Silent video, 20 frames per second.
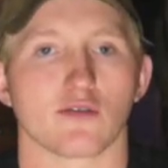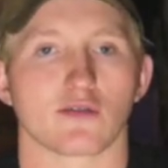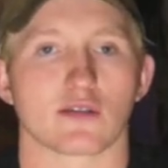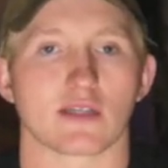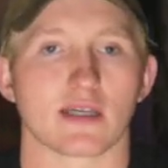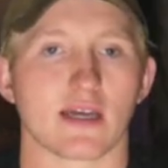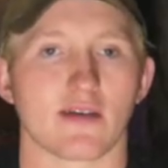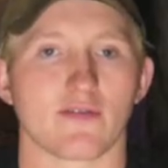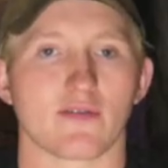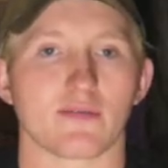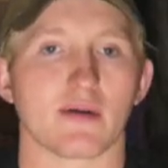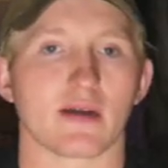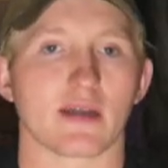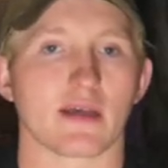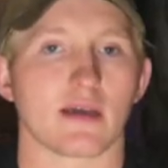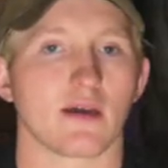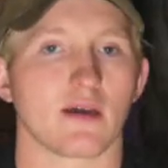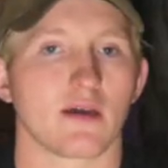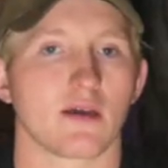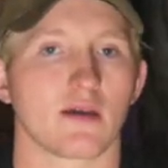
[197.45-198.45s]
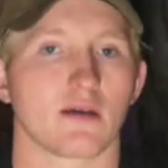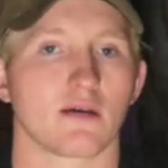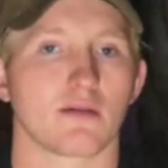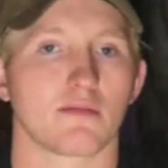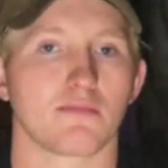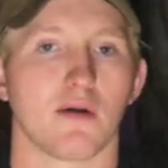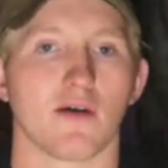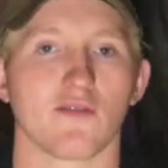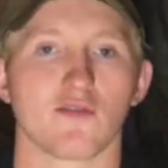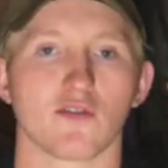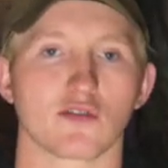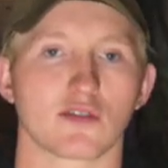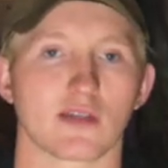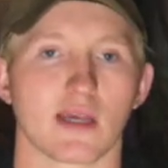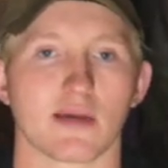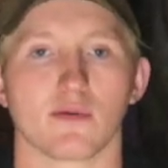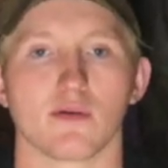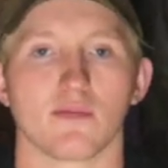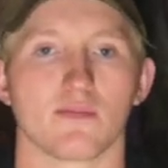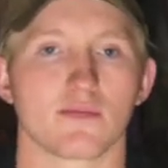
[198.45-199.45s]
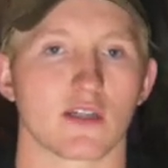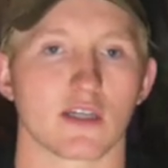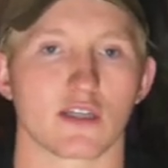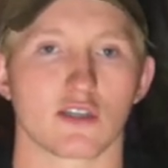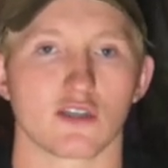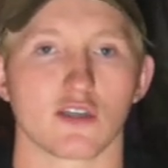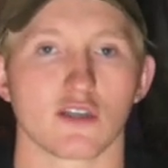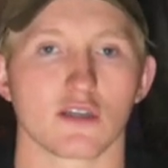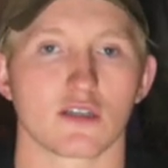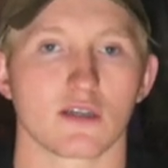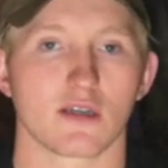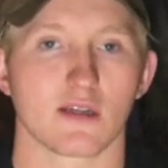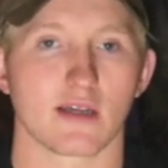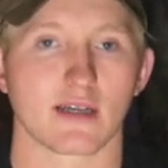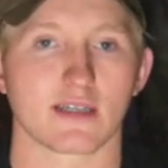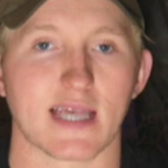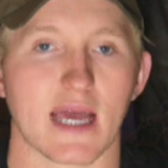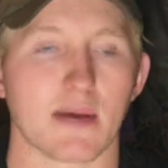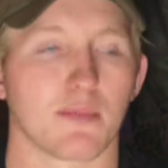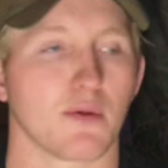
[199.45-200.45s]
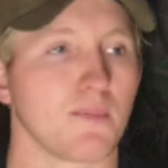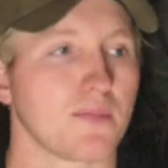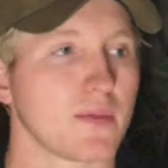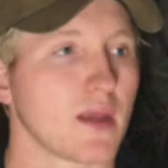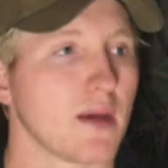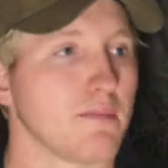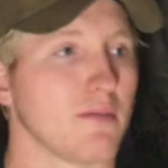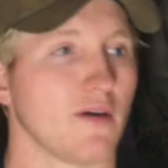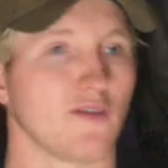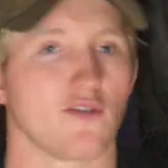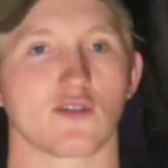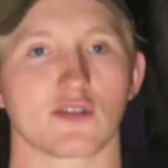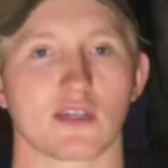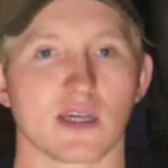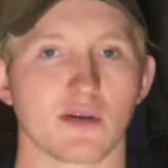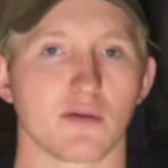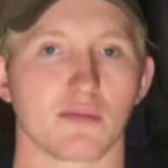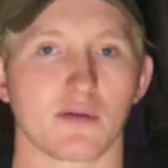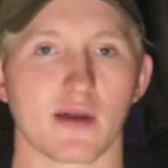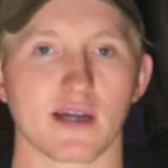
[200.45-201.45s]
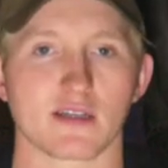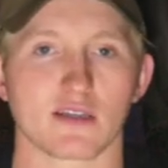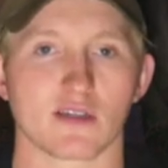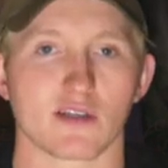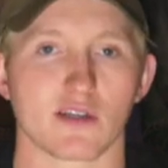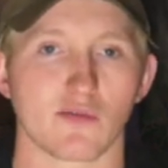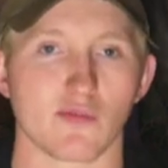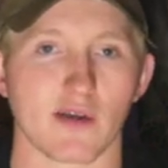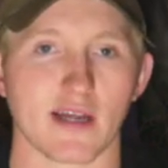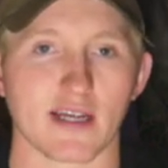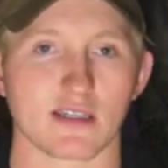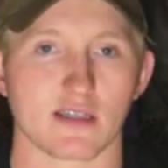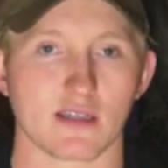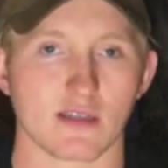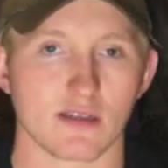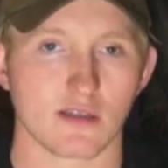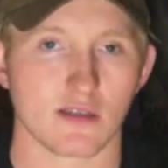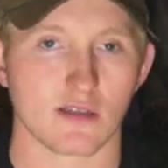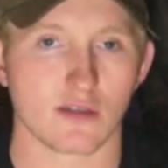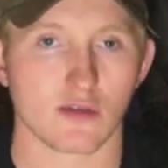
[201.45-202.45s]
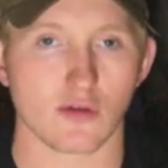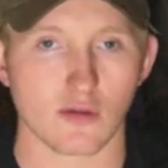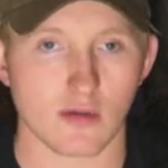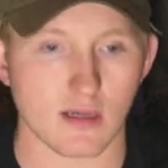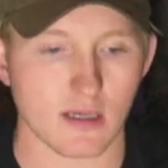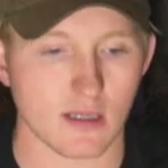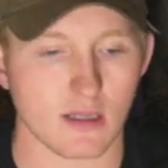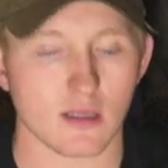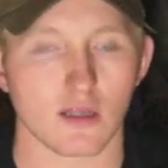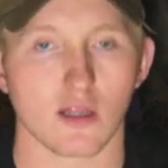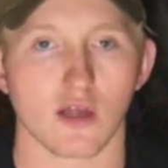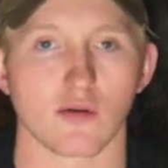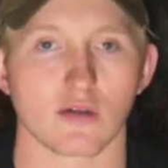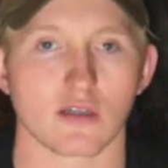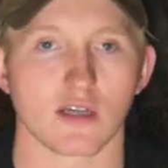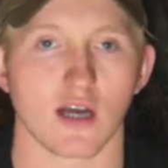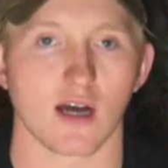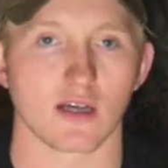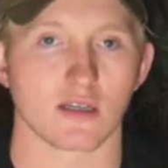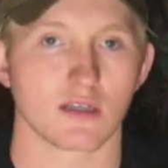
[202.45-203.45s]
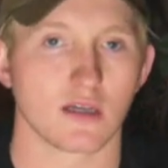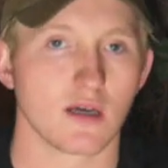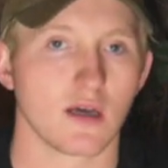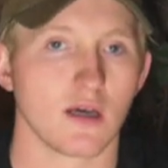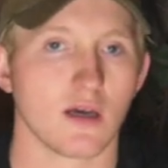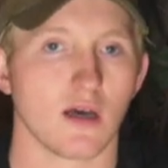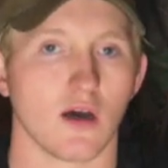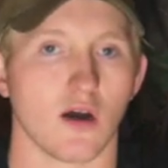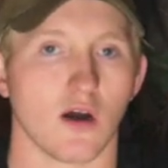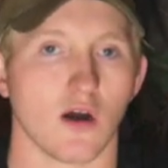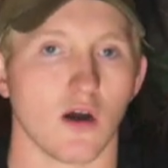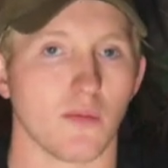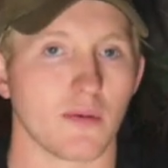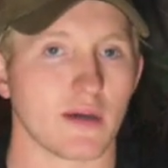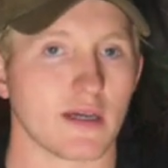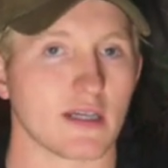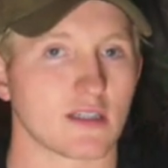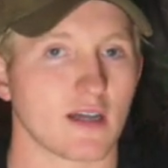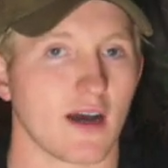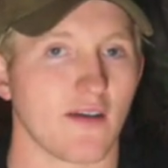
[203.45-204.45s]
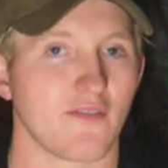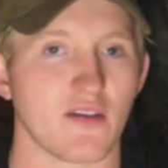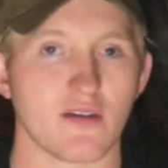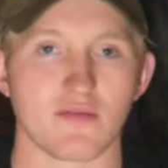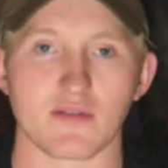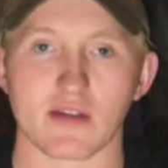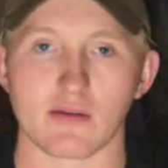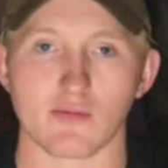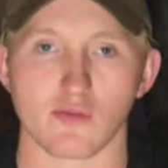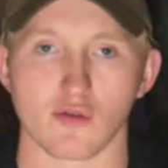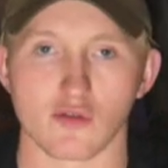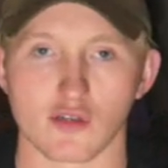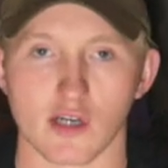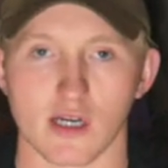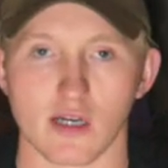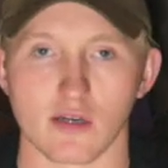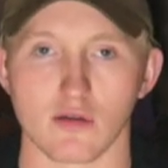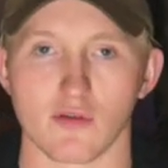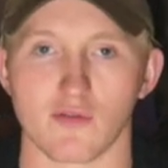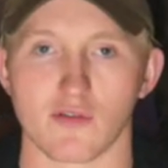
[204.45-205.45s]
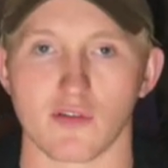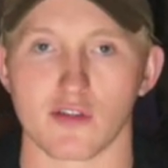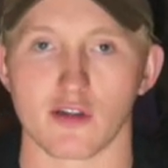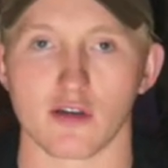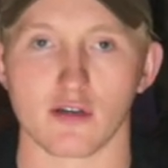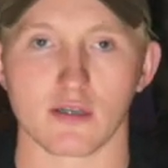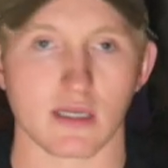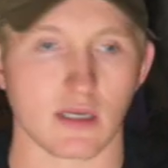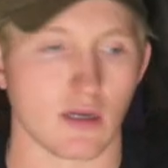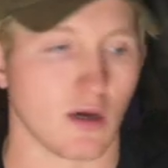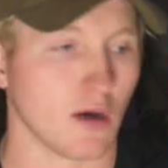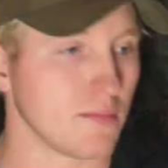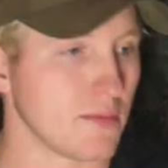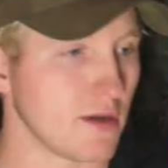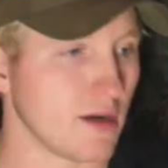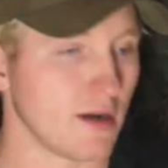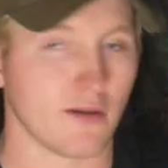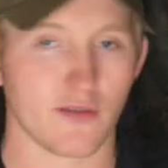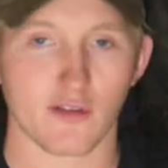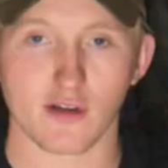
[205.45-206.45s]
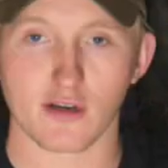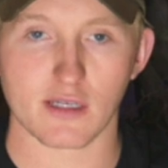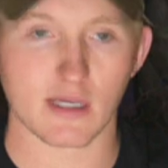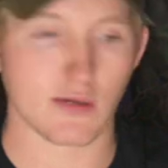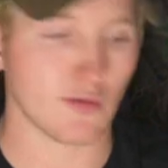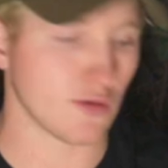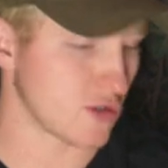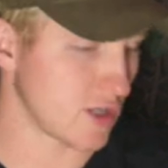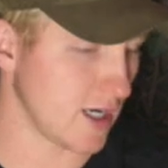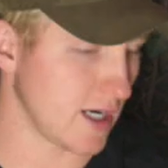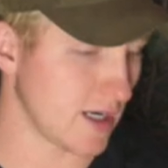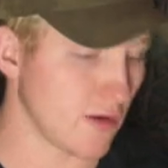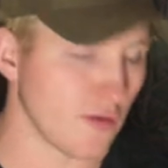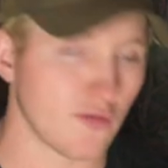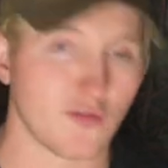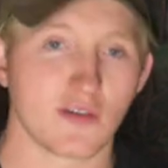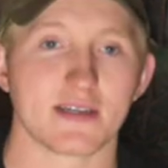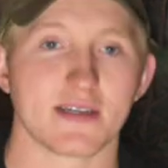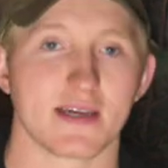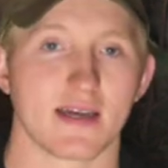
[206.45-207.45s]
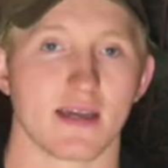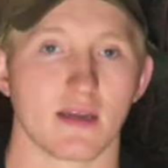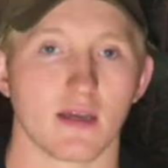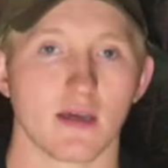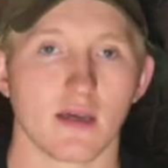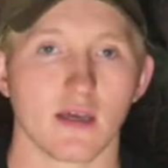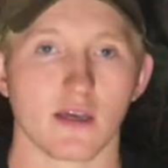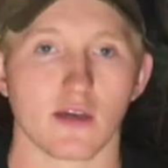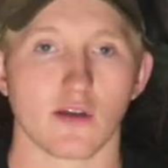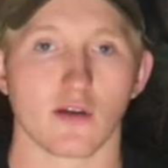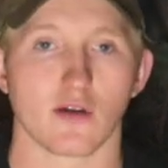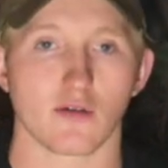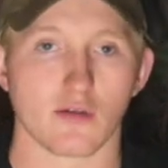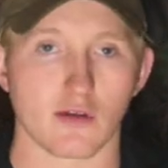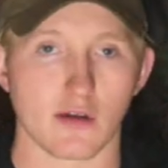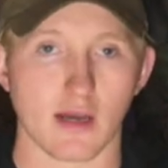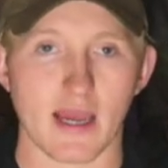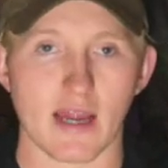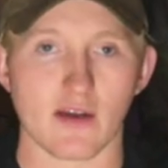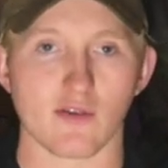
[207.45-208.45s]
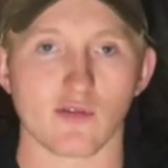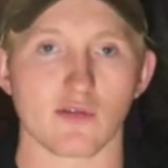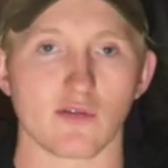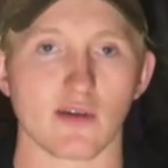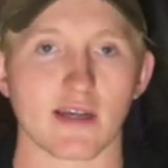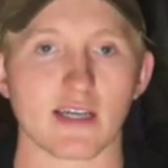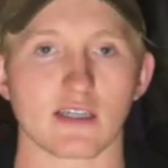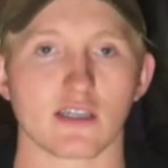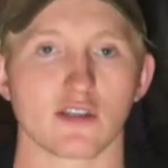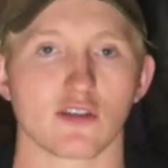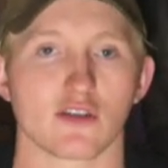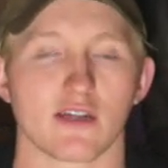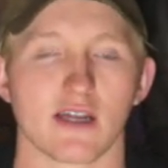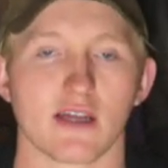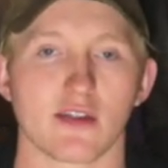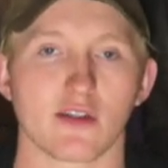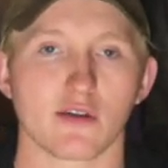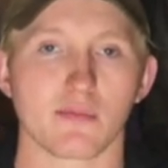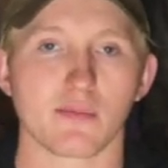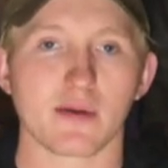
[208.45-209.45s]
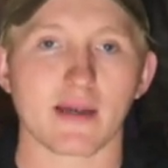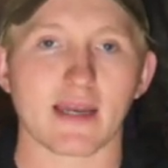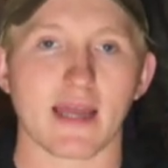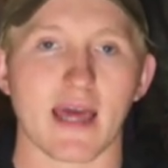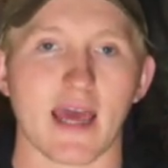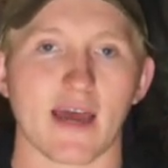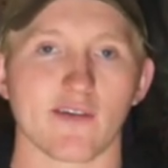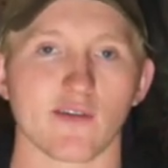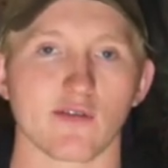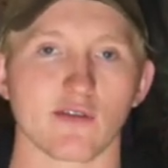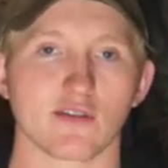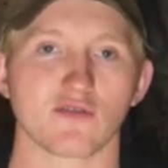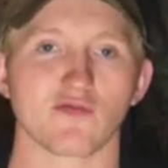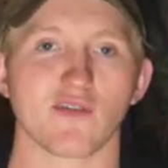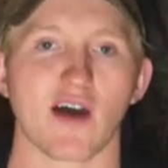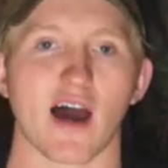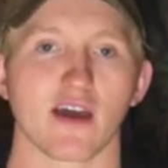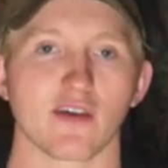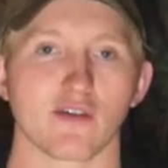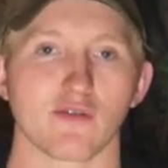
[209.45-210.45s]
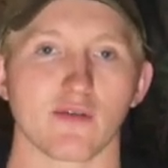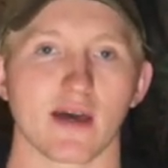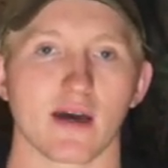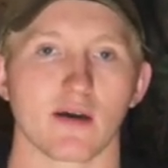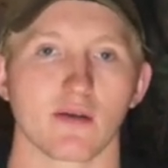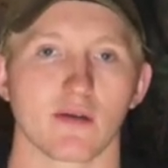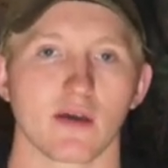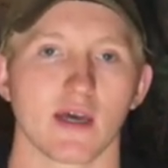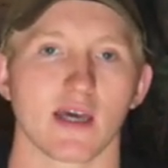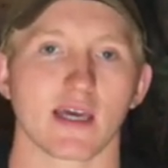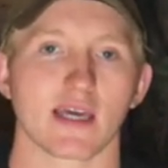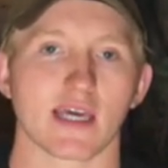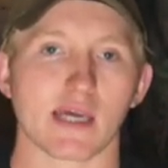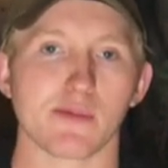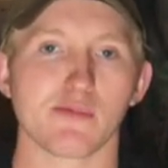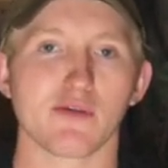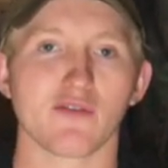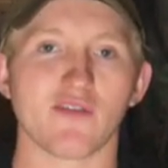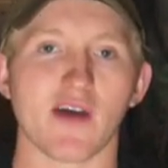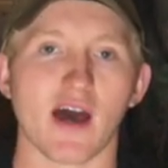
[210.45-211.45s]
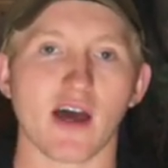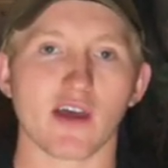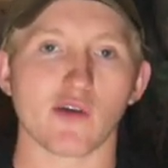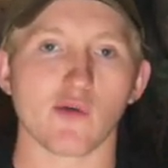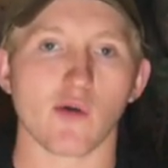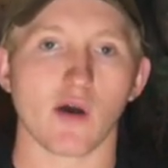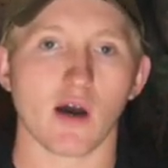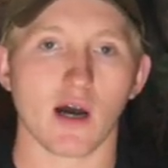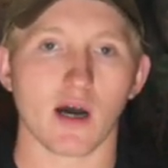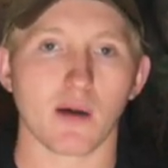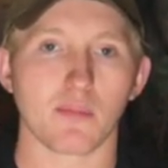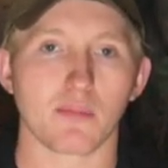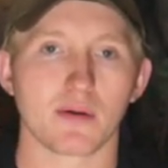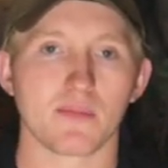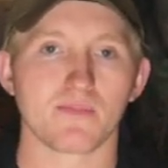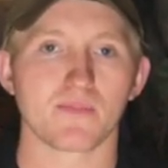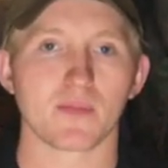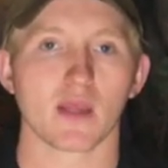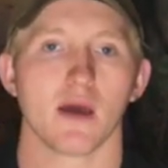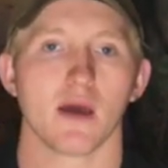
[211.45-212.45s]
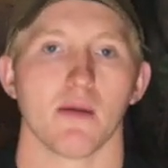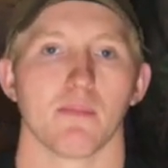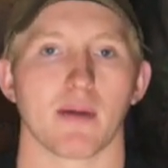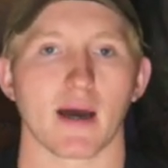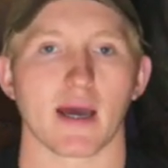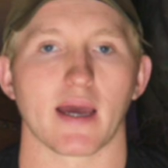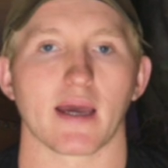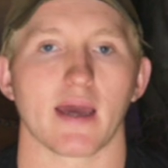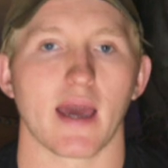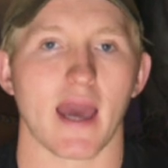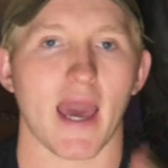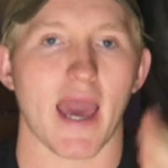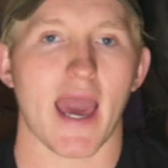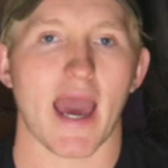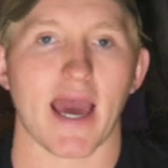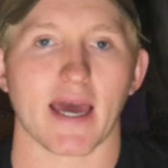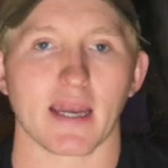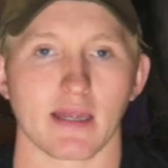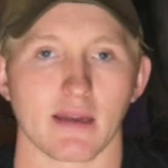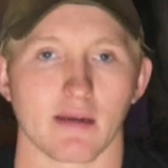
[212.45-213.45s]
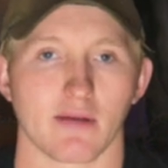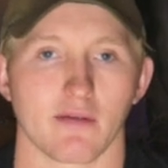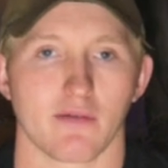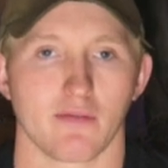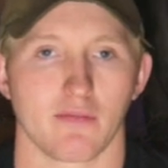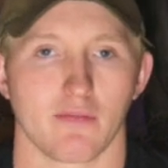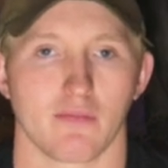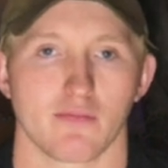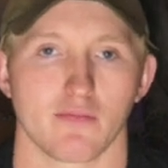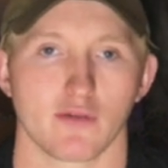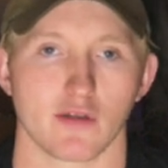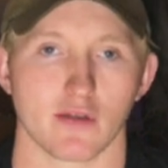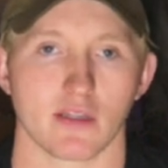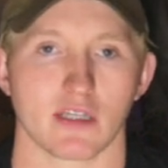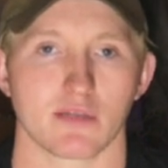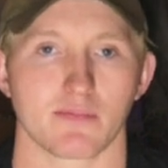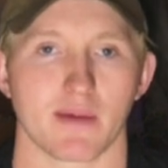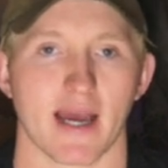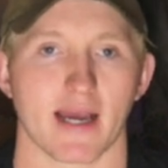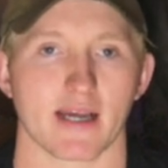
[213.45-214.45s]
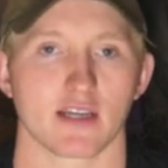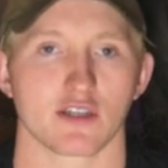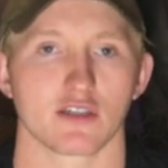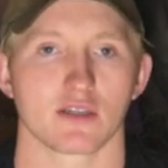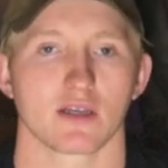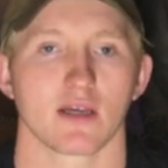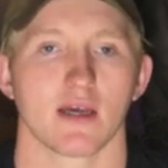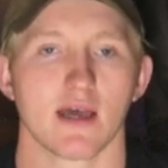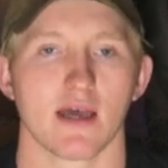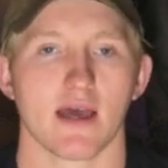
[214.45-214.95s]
you'll see everybody, buffalo sable. This is just an example. Buffalo sable prices are racing. So who can get the lowest cost? Oh, he's got 15. We'll try to do it for 13. Oh, they're at 13. We'll try to go for 10. You know, you got everyone racing each other down. Then you're bringing everyone's value down. Keep your value up by adding to these packages.